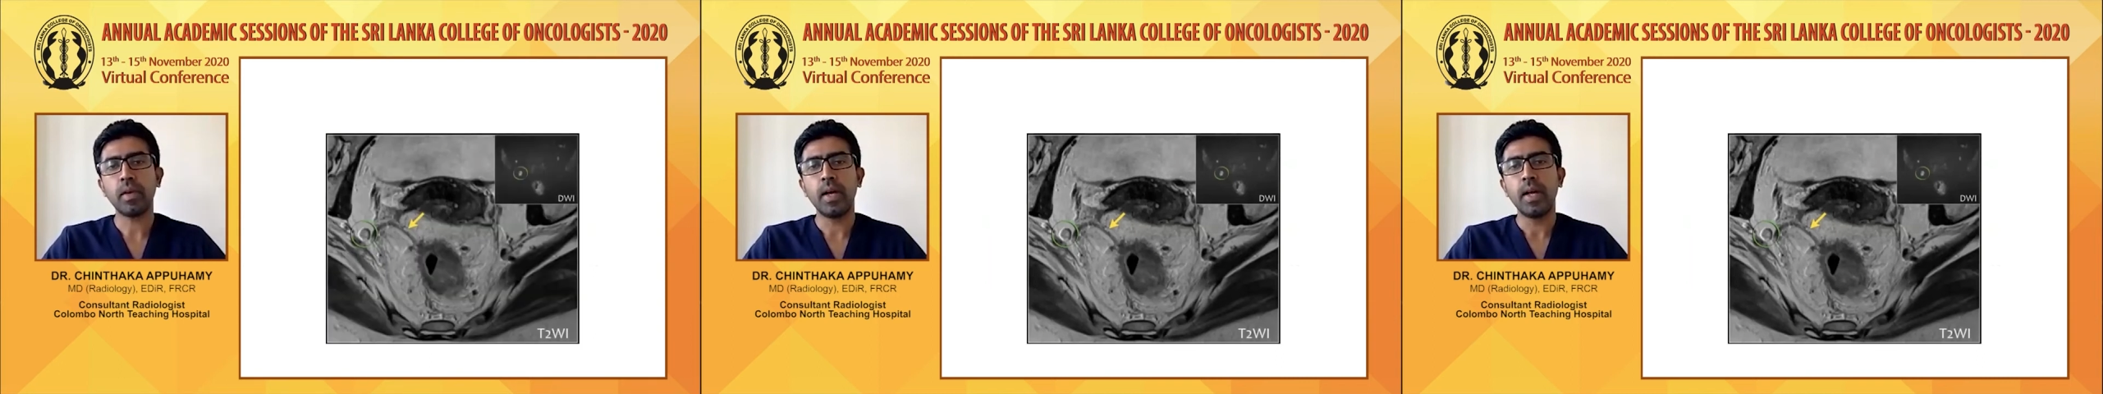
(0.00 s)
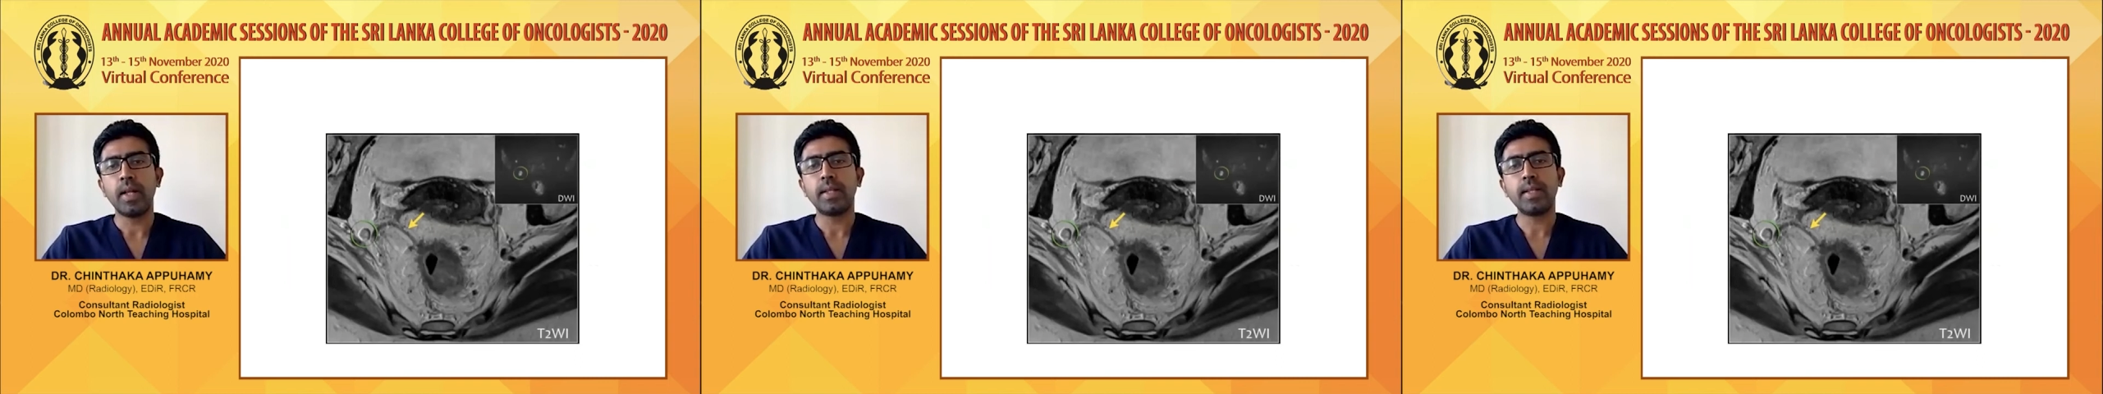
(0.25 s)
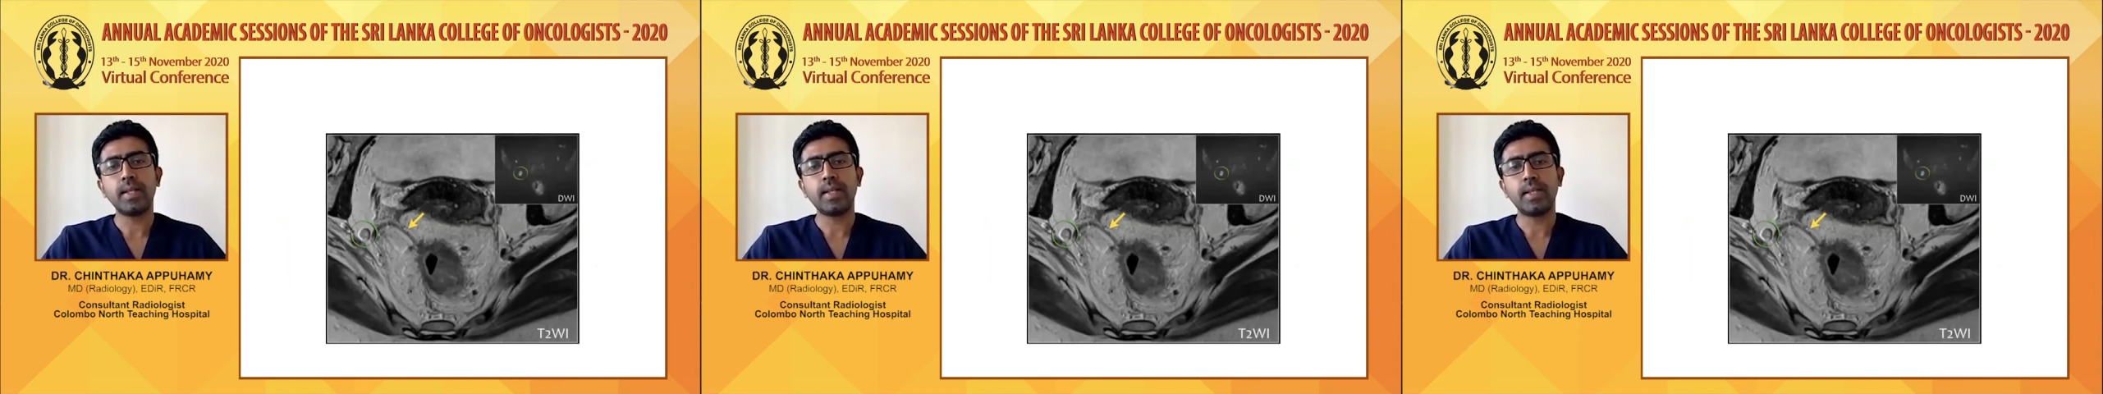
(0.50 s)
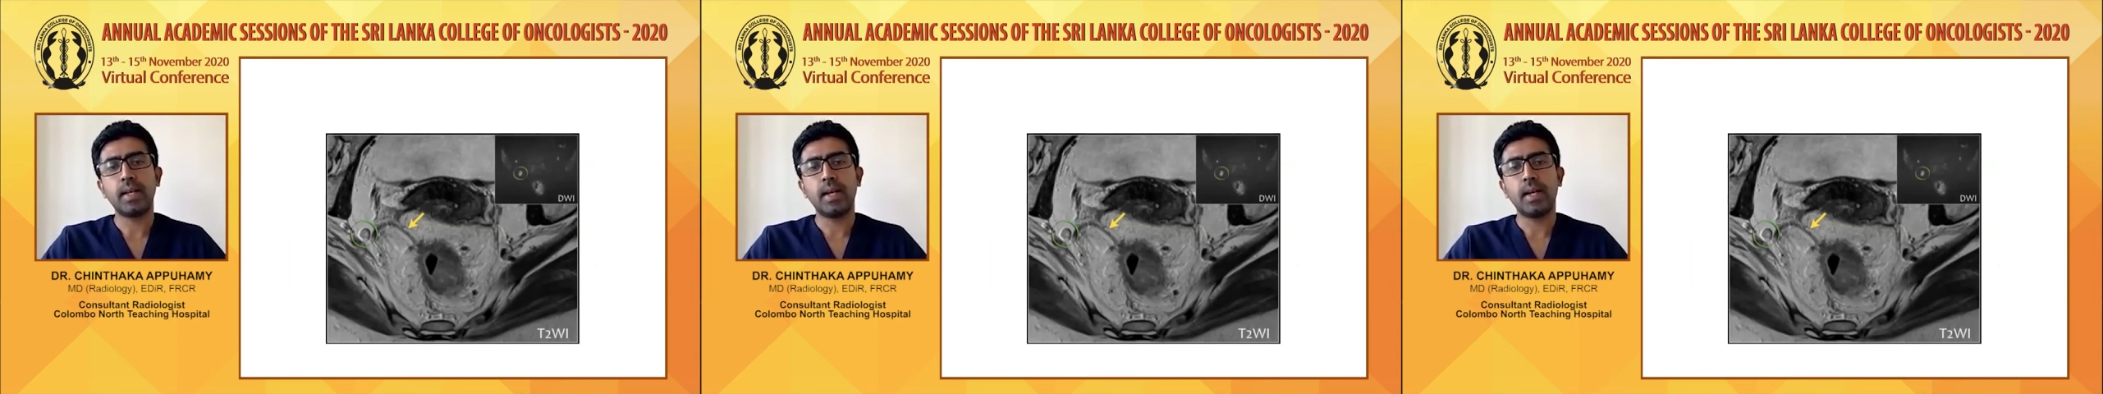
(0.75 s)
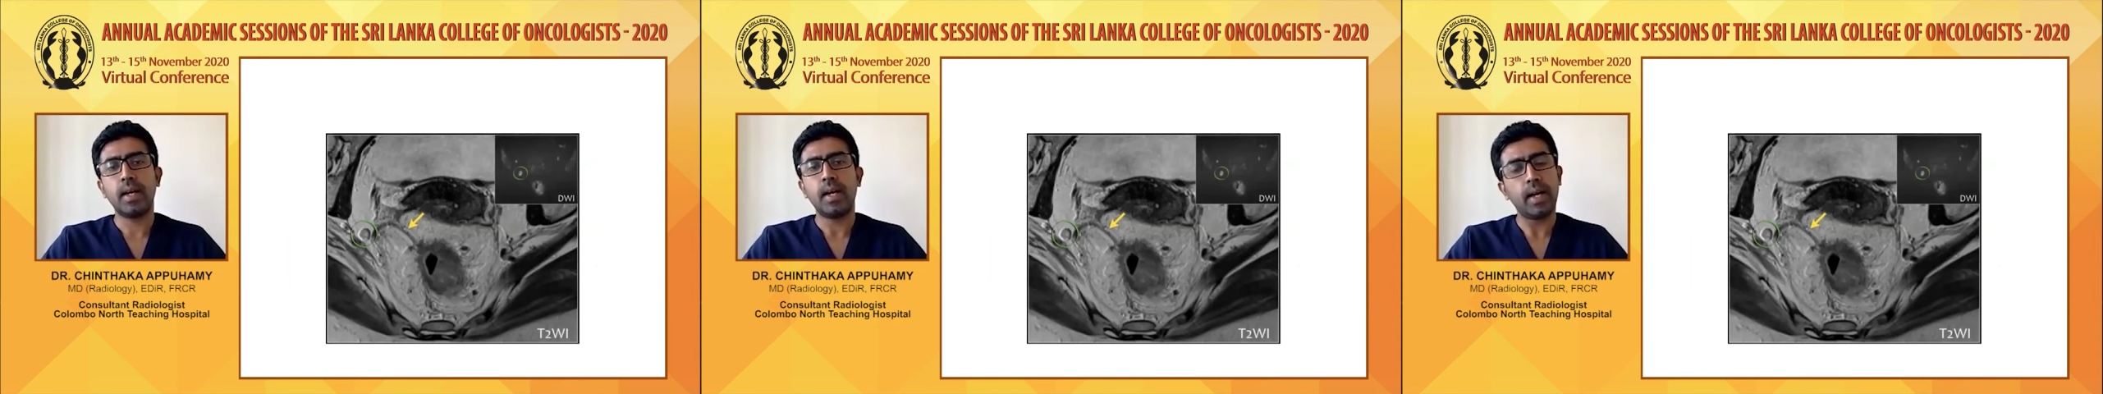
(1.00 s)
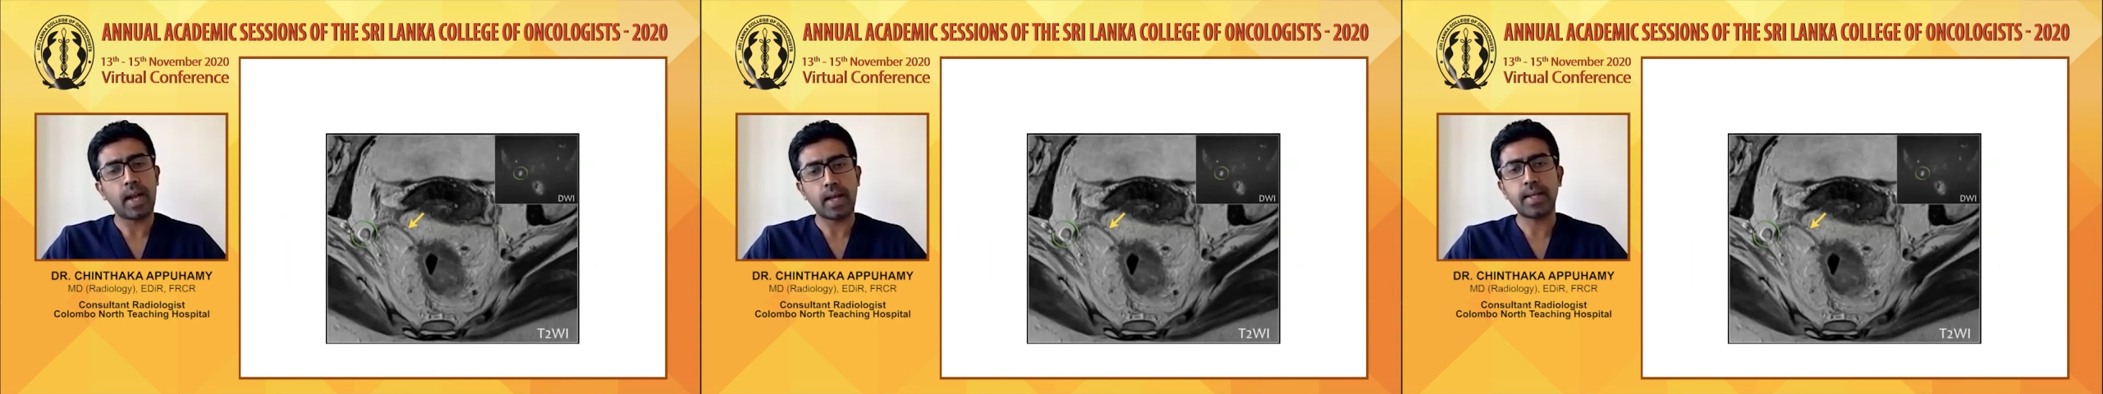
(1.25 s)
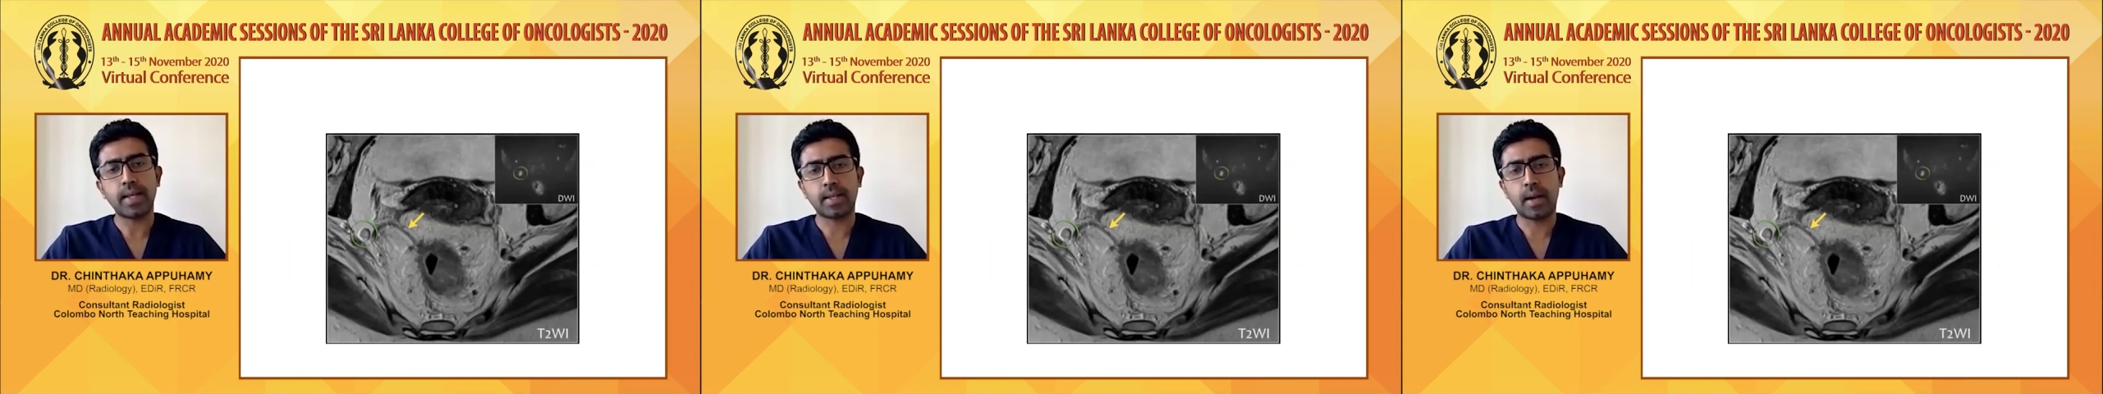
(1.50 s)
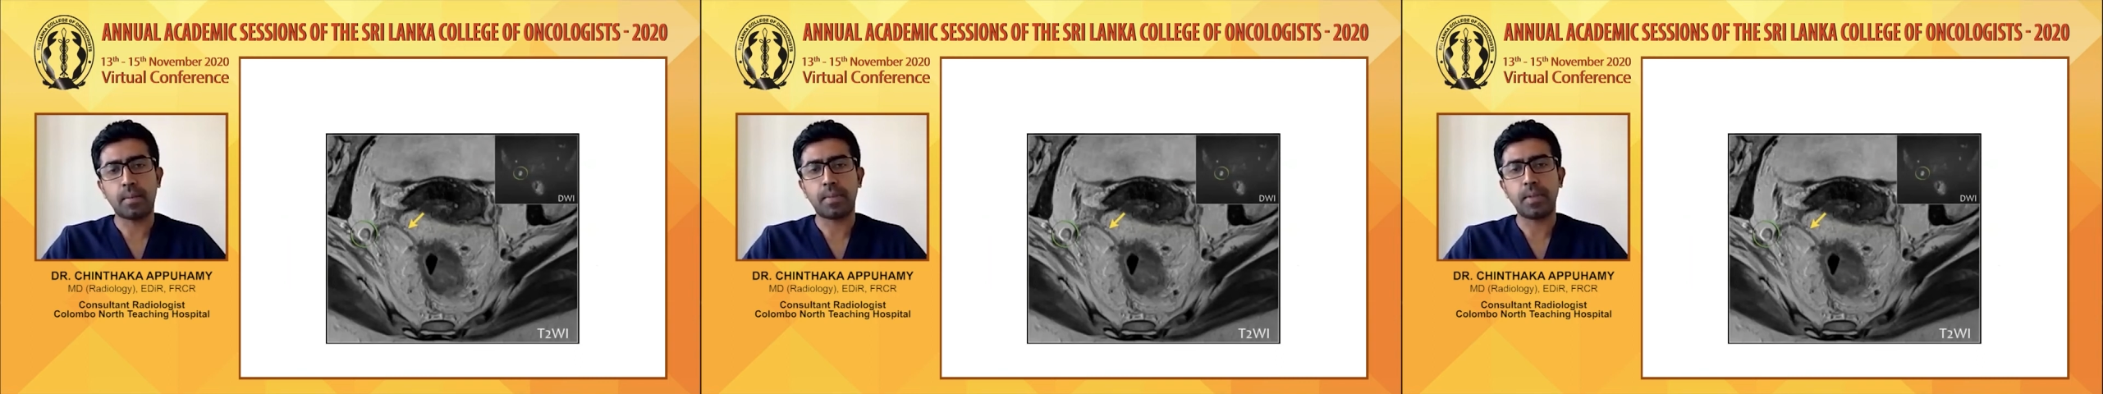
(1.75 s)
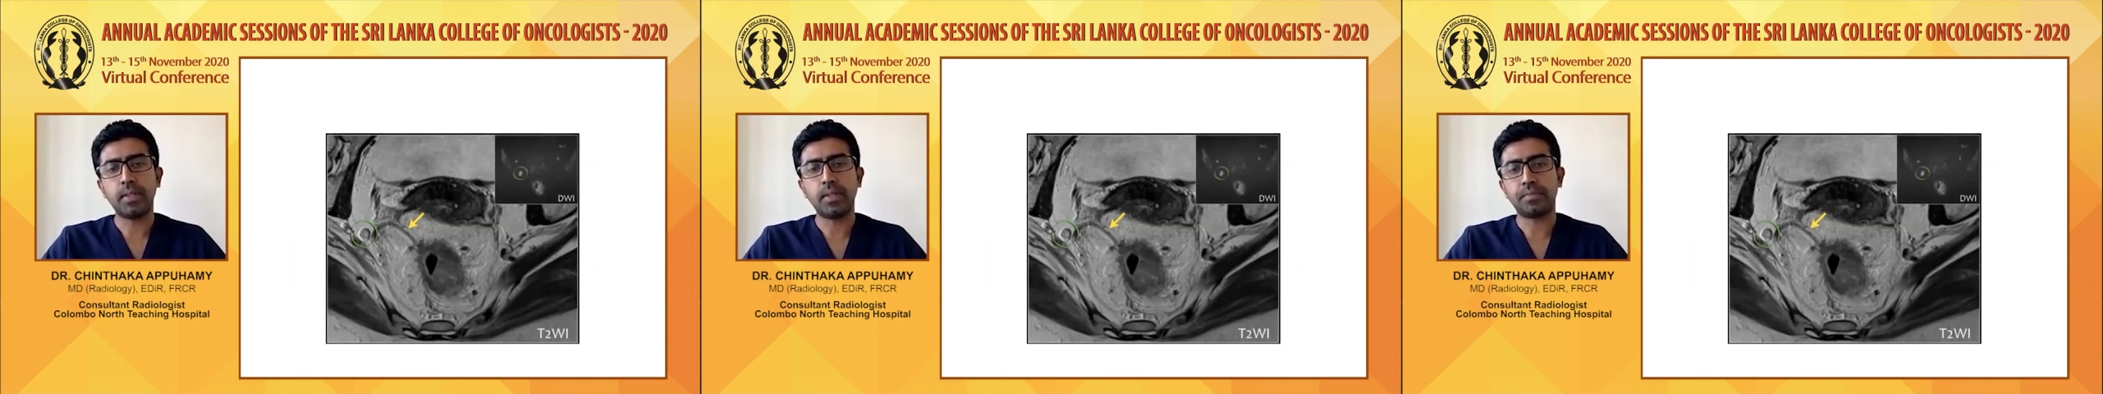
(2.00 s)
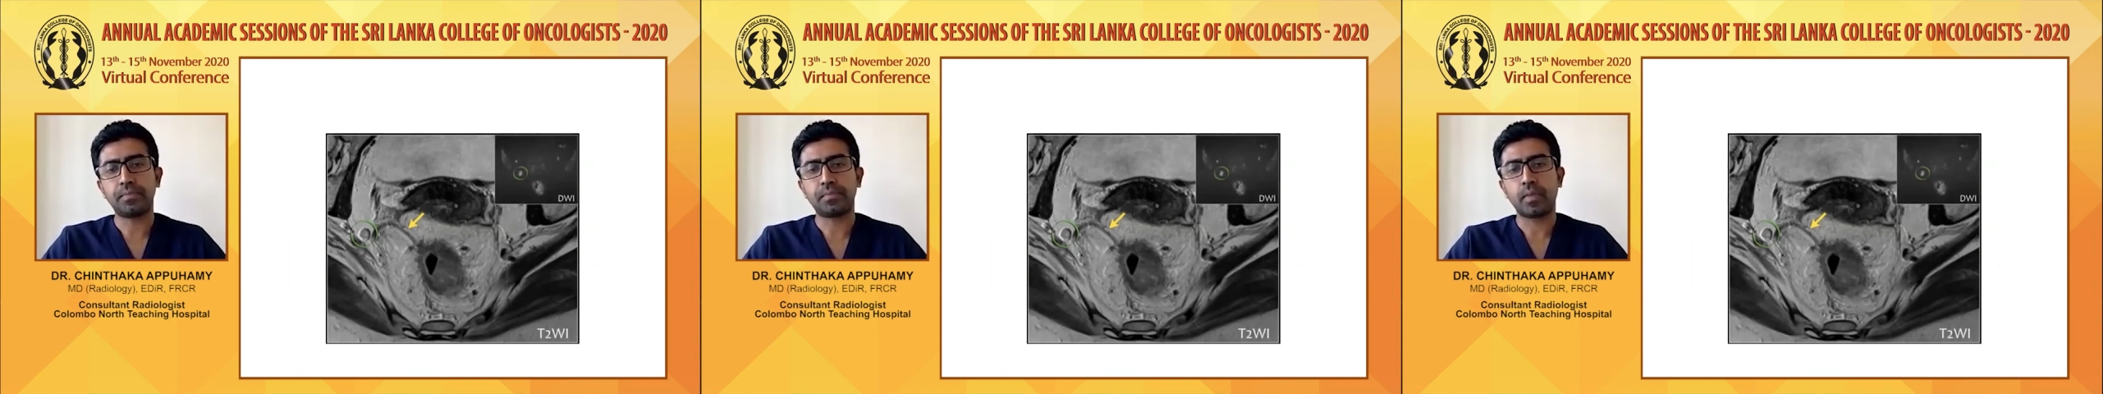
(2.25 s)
This is another example,